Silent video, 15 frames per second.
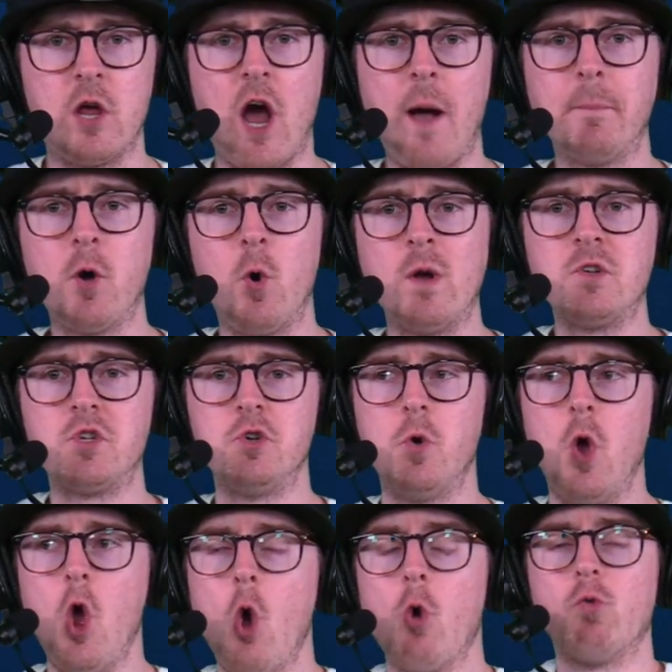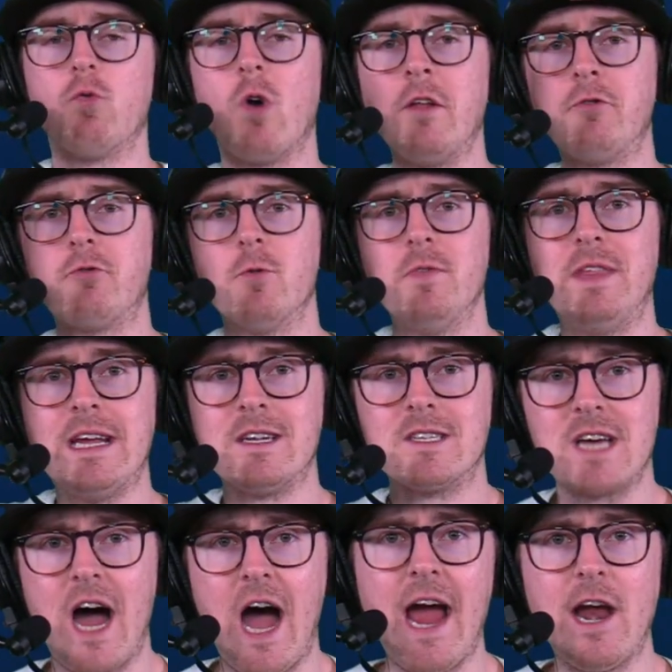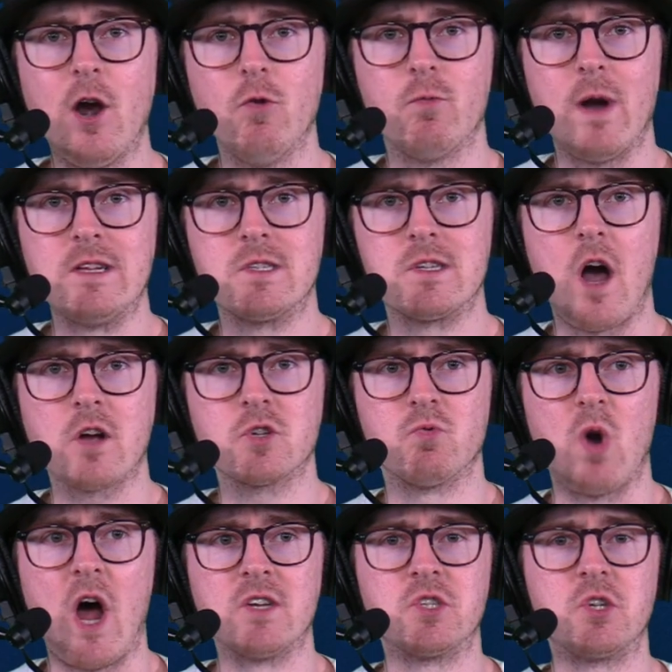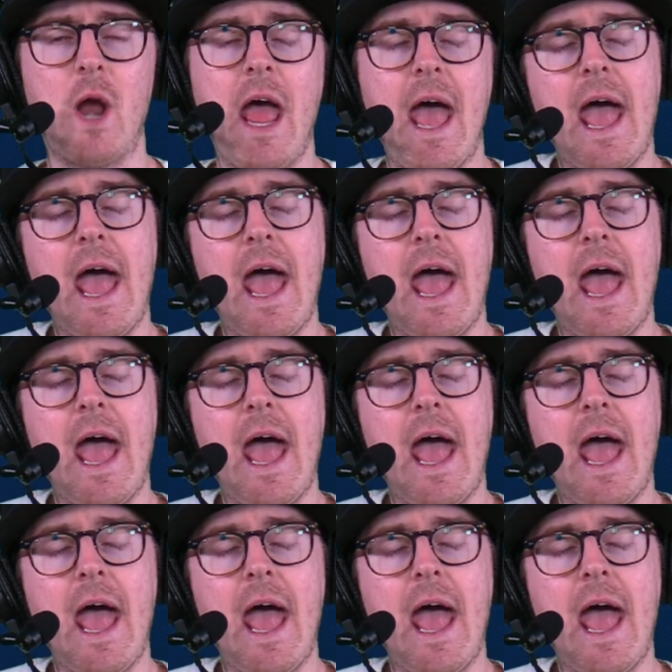I'm going to run through the entire Red Sox roster,